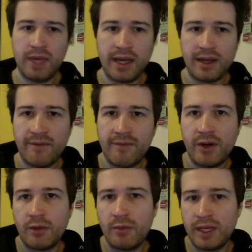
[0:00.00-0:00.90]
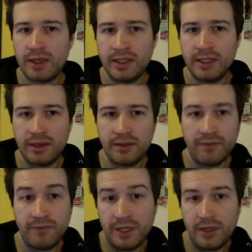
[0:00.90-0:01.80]
a very quick little
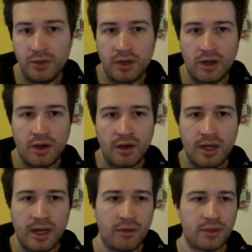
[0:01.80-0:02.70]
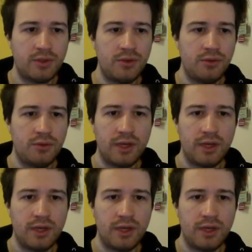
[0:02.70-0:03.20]
video on how to